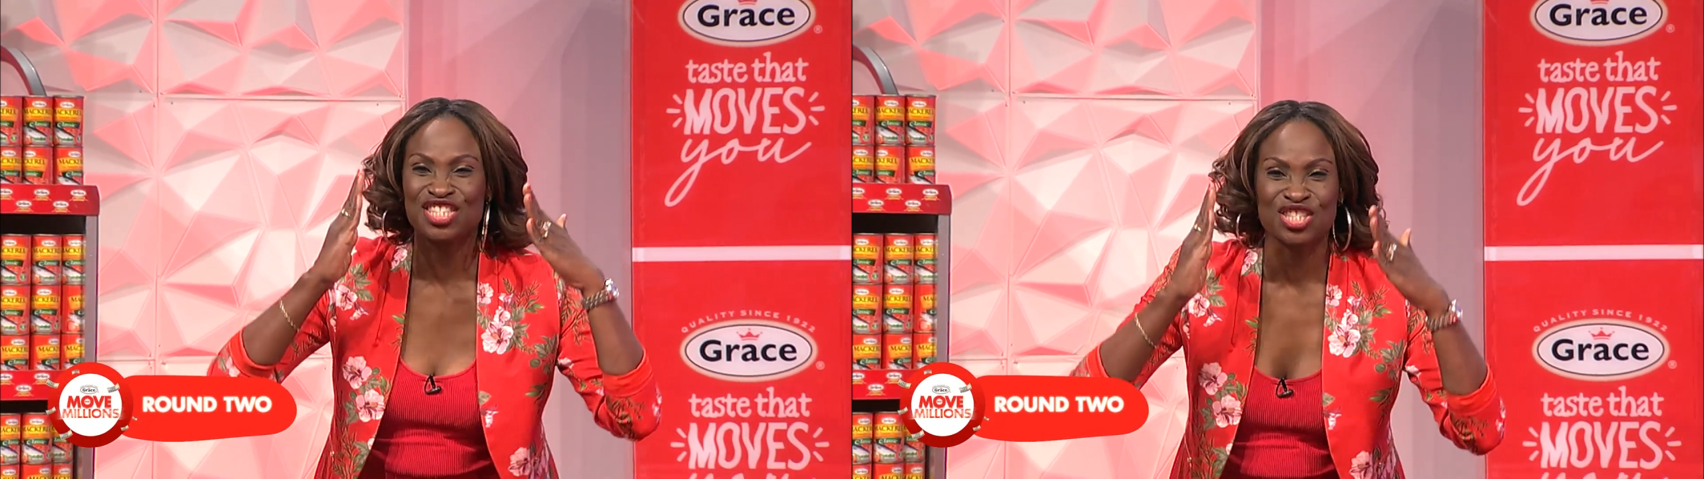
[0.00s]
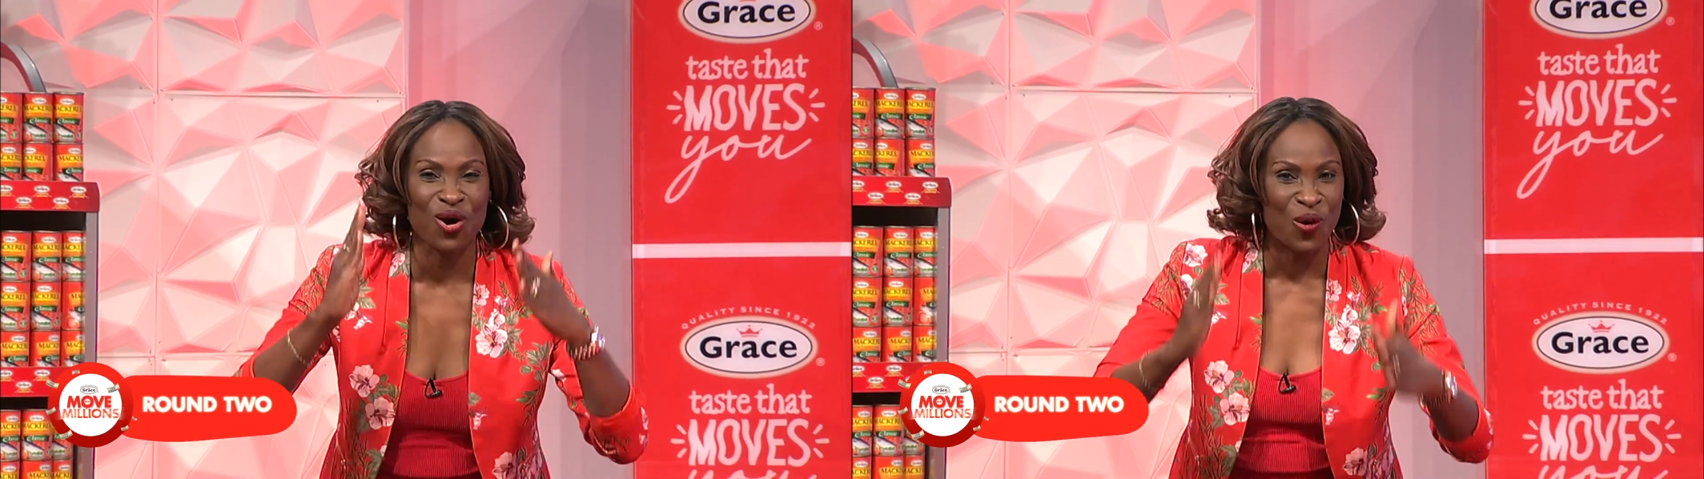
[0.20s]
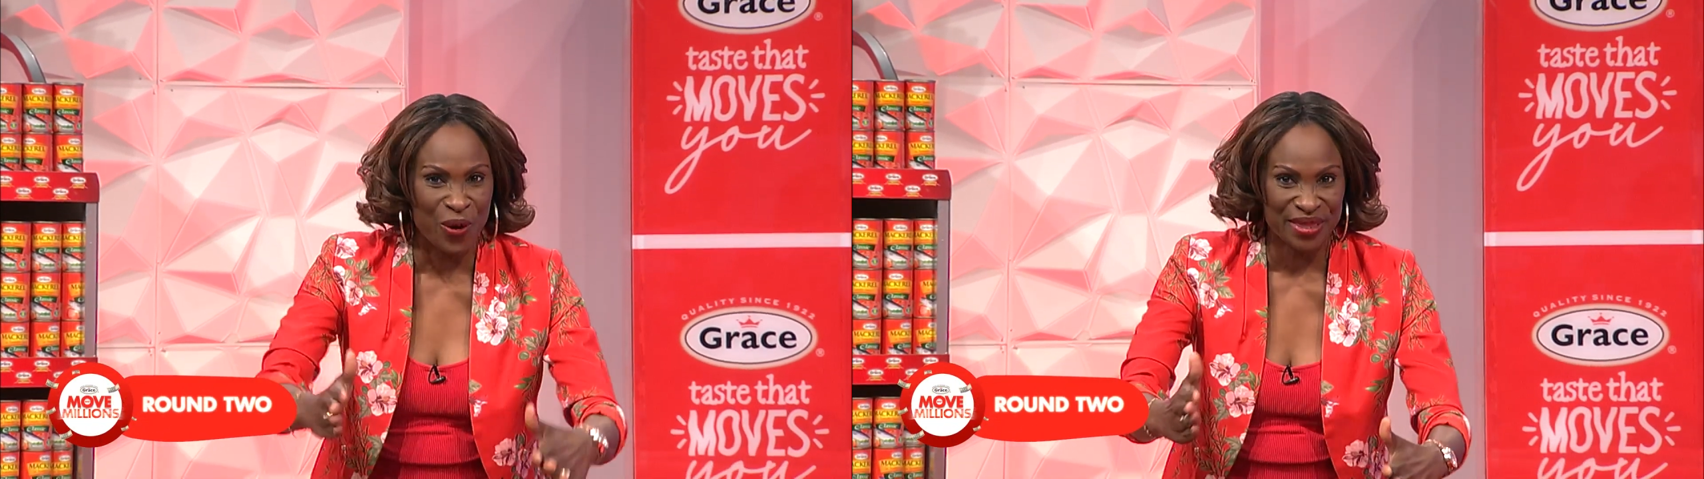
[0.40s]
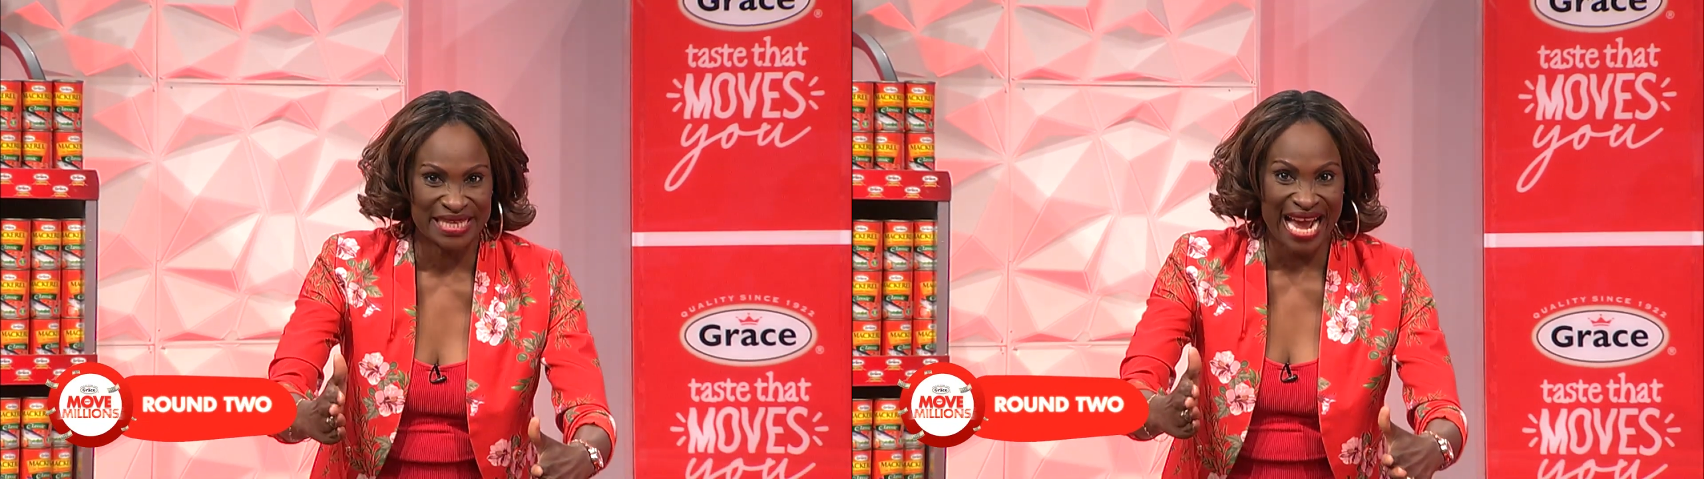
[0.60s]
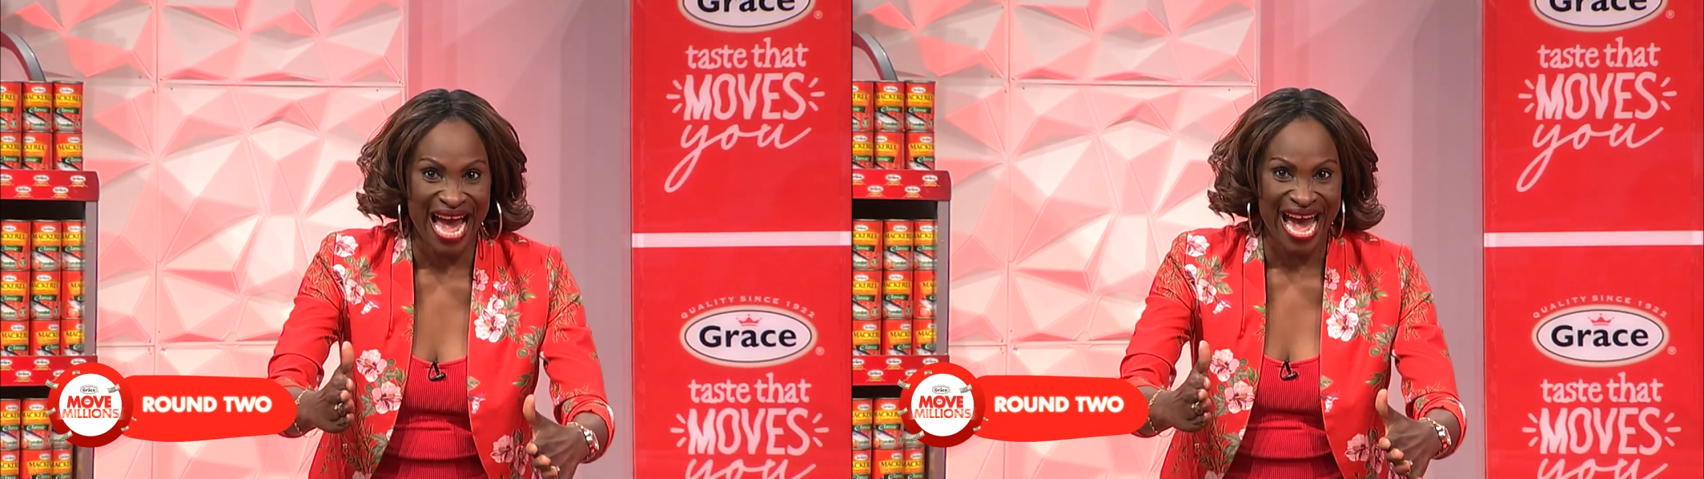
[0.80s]
joke
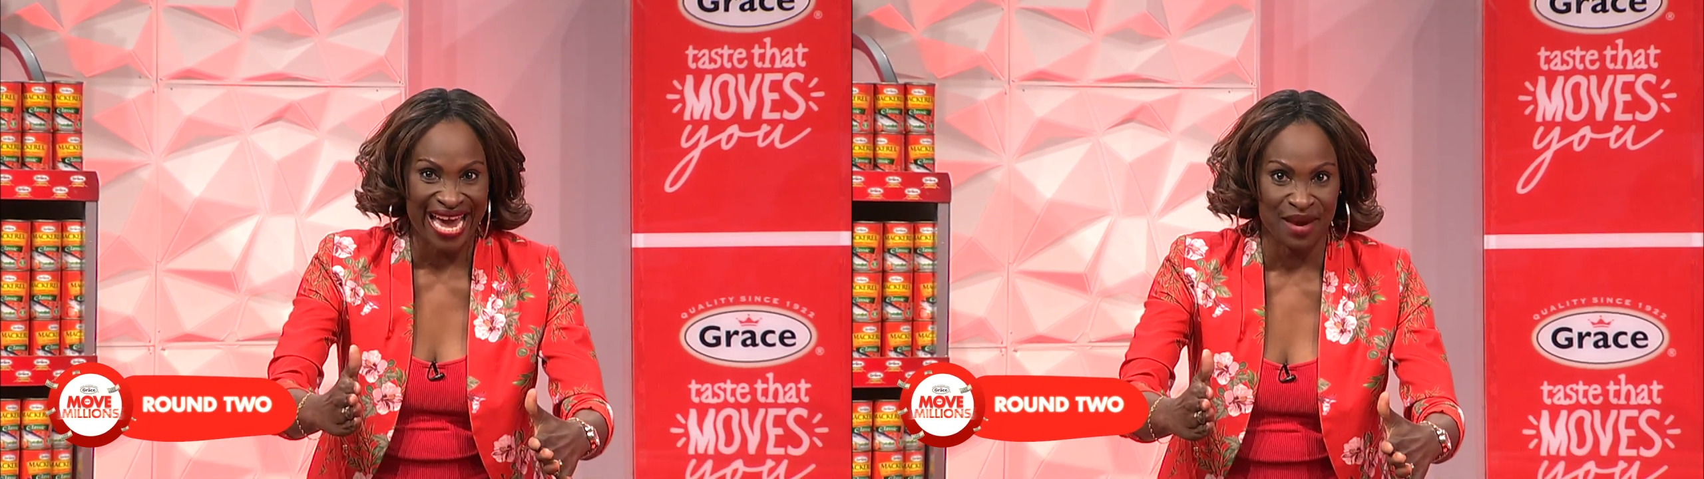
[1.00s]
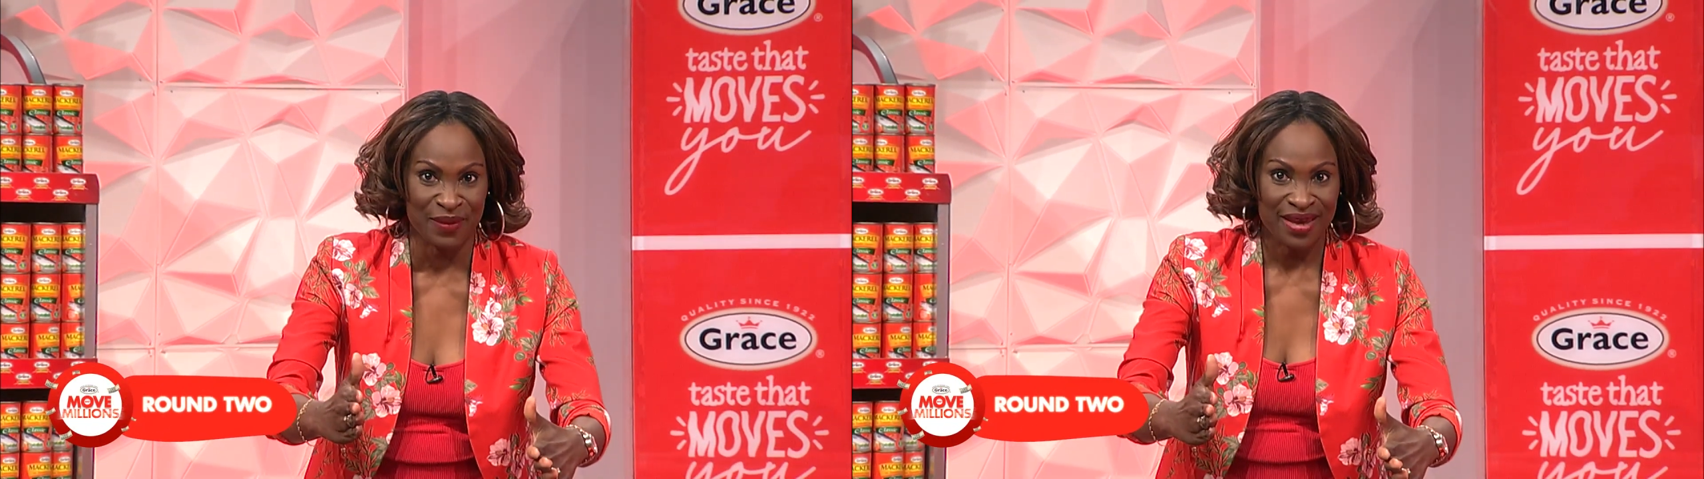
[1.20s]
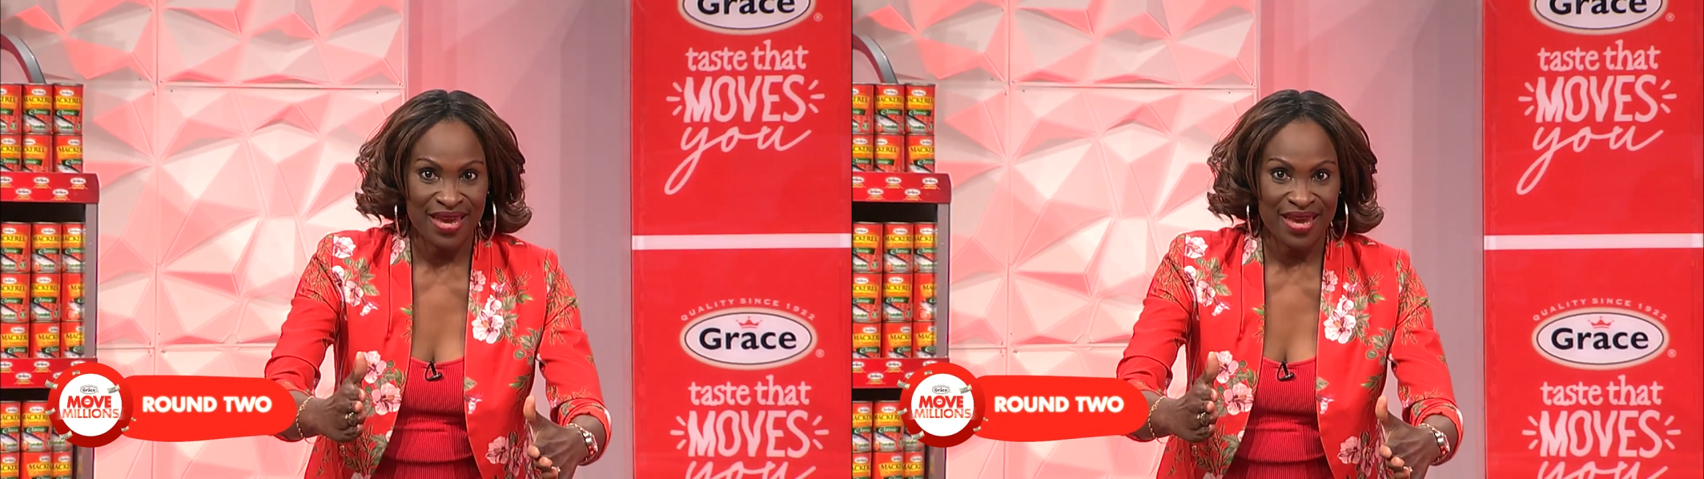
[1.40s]
with time.